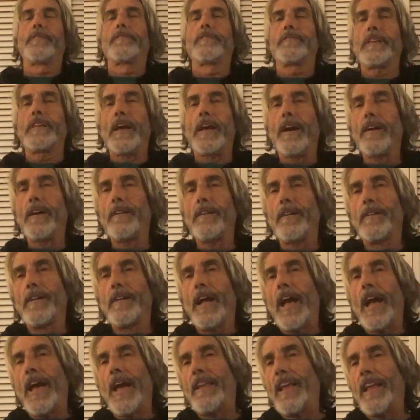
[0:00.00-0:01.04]
Yeah.
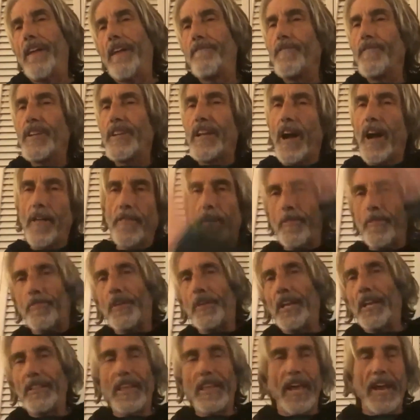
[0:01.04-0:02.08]
And every other
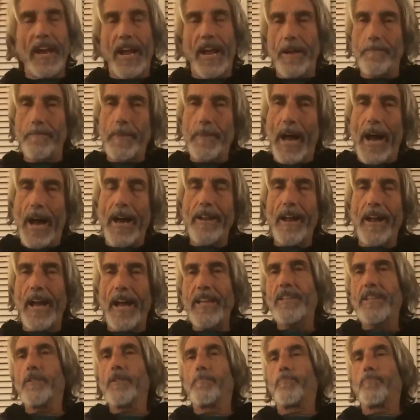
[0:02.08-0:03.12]
thing that I'm not, I
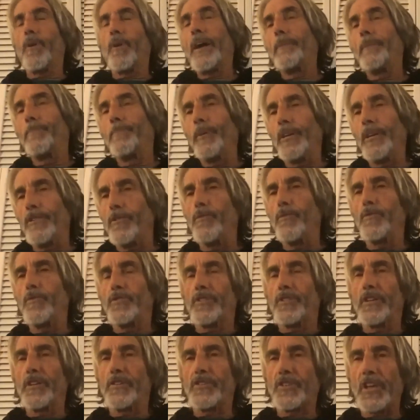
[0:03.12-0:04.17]
could probably use
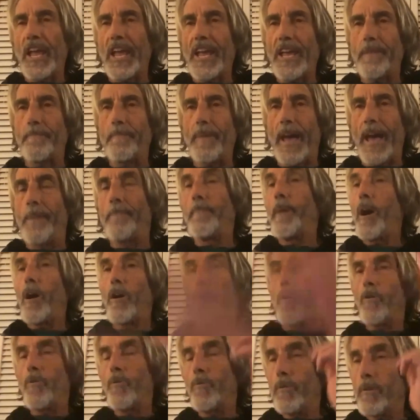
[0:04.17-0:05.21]
the same
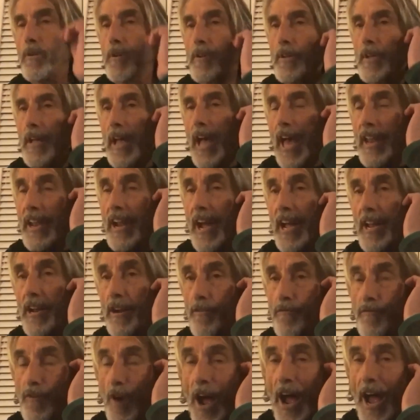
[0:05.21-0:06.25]
MO and I'd
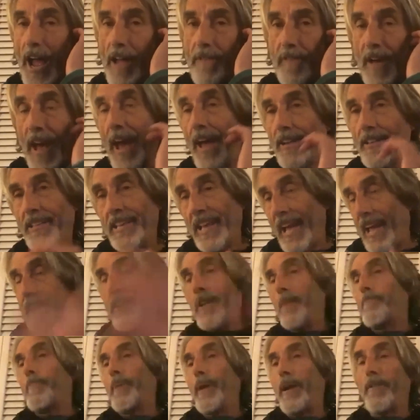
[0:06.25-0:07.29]
arrive at
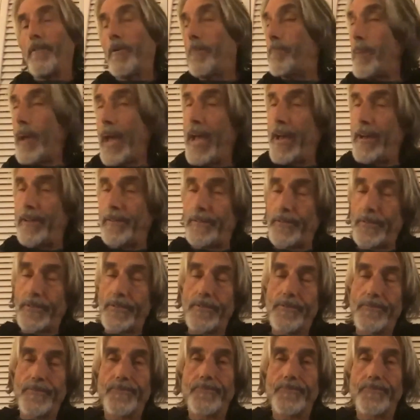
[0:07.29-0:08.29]
getting a pair of pants.